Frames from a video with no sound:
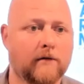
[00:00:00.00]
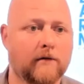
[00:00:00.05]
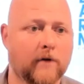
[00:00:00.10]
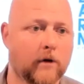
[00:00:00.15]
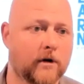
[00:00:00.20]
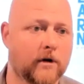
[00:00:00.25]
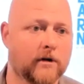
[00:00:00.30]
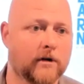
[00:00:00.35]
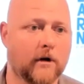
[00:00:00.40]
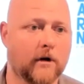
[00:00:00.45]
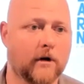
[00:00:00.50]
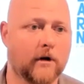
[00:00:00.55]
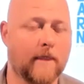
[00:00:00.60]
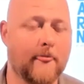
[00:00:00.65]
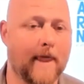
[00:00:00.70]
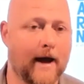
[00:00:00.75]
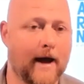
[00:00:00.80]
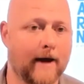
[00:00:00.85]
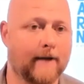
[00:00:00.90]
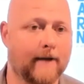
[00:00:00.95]
focus
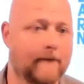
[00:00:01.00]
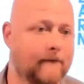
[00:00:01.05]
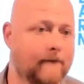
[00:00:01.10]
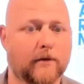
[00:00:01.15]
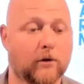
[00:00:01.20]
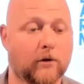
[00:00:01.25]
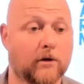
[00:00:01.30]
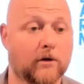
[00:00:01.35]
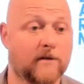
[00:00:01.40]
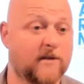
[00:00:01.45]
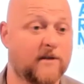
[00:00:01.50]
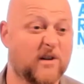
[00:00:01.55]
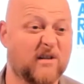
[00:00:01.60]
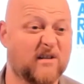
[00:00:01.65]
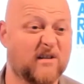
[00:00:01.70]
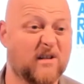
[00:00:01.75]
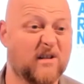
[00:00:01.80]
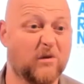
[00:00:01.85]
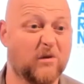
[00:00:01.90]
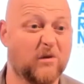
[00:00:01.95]
on that. Or if you
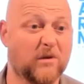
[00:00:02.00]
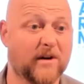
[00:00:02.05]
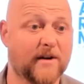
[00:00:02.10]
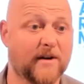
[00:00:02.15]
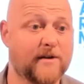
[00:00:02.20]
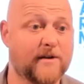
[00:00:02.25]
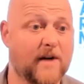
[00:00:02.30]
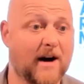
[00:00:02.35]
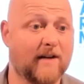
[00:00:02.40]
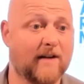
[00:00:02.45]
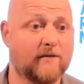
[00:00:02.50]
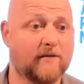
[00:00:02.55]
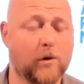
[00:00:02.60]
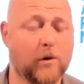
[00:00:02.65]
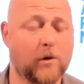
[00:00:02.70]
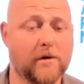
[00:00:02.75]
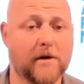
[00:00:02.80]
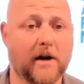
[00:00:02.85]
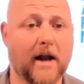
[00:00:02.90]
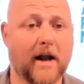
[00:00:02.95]
just don't want to drive
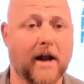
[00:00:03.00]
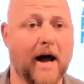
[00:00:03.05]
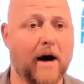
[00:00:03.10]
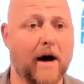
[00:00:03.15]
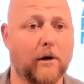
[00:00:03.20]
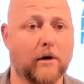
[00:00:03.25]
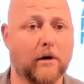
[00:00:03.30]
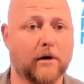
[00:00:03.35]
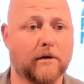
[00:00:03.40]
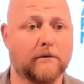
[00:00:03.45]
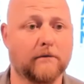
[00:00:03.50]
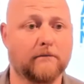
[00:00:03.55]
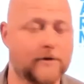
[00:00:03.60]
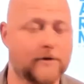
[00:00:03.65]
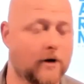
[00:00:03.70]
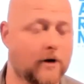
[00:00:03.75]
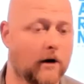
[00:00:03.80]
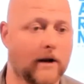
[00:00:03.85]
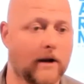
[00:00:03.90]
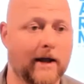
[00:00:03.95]
more than an hour,
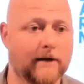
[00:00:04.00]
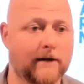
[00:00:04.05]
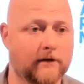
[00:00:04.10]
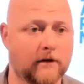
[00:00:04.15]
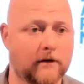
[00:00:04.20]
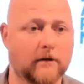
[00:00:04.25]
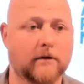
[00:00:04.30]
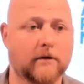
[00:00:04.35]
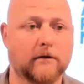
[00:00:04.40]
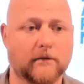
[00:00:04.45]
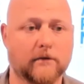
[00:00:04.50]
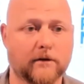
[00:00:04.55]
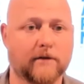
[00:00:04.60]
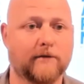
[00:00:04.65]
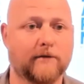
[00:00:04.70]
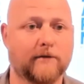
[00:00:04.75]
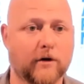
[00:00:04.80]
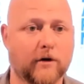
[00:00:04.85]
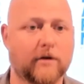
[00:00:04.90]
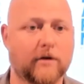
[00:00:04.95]
draw that circle
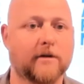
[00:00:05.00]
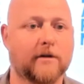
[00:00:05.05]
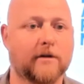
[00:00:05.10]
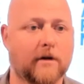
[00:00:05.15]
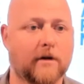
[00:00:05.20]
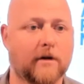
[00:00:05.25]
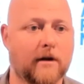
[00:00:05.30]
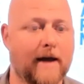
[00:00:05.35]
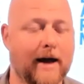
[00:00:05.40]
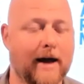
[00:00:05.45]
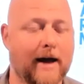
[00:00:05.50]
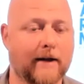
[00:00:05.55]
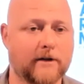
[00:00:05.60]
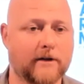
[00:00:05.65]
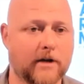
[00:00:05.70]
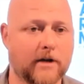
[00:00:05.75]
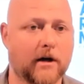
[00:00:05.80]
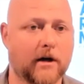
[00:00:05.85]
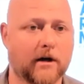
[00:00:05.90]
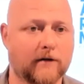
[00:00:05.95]
and focus on that
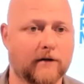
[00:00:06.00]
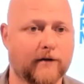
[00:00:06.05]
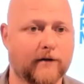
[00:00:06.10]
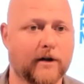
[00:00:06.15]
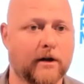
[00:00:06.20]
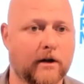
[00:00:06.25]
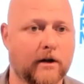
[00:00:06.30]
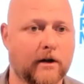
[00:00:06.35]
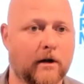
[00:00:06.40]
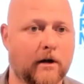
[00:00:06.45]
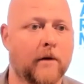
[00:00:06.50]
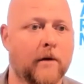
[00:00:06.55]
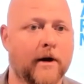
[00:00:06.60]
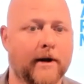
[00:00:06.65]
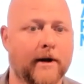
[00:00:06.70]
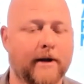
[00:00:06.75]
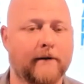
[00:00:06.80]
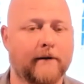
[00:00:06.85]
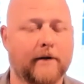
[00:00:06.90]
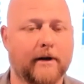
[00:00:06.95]
geography.
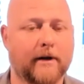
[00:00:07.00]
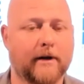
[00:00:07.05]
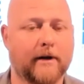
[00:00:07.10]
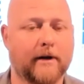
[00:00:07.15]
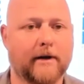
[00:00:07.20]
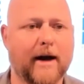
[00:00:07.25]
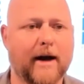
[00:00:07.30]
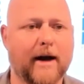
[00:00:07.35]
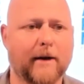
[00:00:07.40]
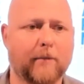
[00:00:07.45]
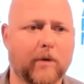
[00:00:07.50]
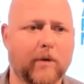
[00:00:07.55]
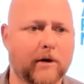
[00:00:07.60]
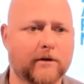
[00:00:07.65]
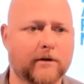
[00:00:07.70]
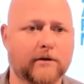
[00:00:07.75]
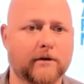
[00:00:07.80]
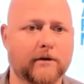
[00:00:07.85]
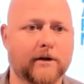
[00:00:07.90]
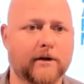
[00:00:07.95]
But it's kind of
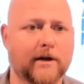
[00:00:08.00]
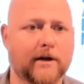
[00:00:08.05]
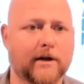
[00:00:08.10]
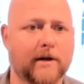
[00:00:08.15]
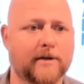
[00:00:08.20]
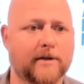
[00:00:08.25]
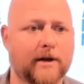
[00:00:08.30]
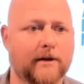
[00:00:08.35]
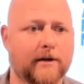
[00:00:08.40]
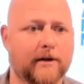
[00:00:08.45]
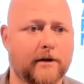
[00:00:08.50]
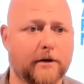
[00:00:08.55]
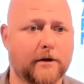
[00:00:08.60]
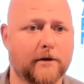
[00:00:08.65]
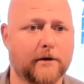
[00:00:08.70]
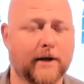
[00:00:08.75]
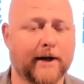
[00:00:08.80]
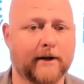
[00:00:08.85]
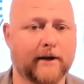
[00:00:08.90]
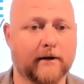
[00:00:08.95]
personal. It comes down to
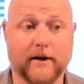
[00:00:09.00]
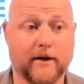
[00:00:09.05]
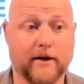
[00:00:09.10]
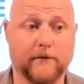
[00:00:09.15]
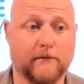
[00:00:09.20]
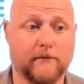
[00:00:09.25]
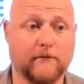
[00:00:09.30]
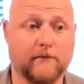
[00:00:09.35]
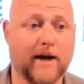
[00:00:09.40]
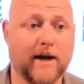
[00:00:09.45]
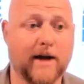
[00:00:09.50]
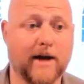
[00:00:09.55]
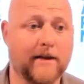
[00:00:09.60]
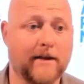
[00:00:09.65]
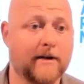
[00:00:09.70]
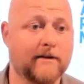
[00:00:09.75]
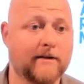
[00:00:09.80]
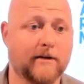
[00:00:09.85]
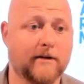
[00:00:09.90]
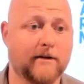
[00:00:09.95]
you. Like, you know,
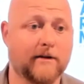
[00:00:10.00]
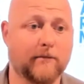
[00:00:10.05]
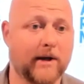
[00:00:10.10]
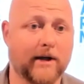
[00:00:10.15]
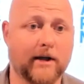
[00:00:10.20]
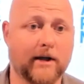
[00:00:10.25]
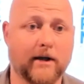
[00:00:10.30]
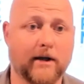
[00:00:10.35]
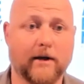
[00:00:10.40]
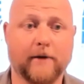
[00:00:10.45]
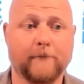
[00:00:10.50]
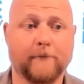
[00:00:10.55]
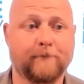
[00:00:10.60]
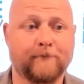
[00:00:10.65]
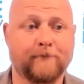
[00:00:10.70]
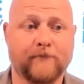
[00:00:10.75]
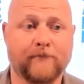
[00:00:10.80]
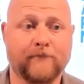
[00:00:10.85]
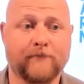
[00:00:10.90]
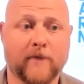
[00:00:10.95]
death isn't picky.
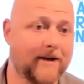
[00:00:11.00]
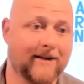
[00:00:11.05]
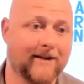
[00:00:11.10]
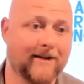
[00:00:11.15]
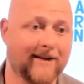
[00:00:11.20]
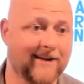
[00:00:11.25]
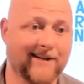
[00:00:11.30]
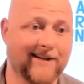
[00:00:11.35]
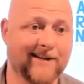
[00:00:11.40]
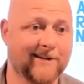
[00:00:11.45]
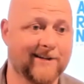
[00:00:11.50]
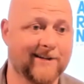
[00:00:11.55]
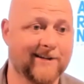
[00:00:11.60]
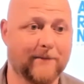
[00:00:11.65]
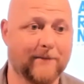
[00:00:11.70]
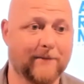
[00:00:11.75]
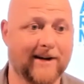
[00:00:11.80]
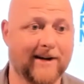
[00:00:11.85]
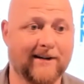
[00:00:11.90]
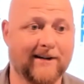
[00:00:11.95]
It
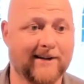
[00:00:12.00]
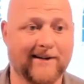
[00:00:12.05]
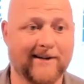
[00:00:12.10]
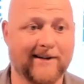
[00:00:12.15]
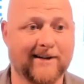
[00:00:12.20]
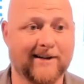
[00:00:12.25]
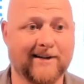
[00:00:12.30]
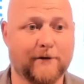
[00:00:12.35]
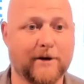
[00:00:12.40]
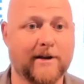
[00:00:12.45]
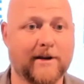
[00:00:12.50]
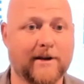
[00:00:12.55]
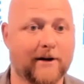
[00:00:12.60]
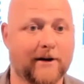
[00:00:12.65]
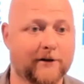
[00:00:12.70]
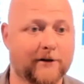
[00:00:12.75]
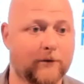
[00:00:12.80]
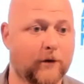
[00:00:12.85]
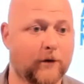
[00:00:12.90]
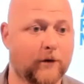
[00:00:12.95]
doesn't matter. It's
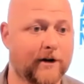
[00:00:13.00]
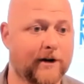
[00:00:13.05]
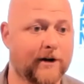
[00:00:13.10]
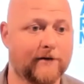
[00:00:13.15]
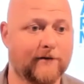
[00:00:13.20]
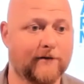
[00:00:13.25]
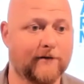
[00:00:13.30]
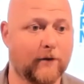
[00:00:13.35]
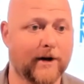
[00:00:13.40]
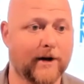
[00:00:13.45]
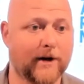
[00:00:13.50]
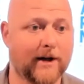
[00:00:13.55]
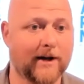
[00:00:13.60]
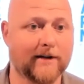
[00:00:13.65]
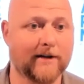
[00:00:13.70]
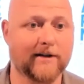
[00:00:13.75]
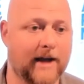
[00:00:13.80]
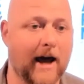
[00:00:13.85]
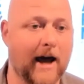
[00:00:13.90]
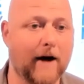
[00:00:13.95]

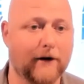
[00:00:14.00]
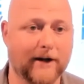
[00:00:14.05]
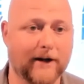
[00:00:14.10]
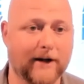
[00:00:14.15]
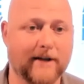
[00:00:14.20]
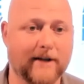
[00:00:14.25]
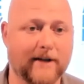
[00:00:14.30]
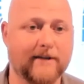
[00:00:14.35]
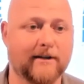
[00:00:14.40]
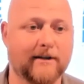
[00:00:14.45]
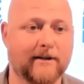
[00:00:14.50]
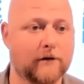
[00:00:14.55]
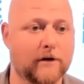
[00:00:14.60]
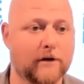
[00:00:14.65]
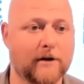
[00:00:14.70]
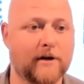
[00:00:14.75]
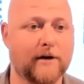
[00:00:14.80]
3,149 counties and over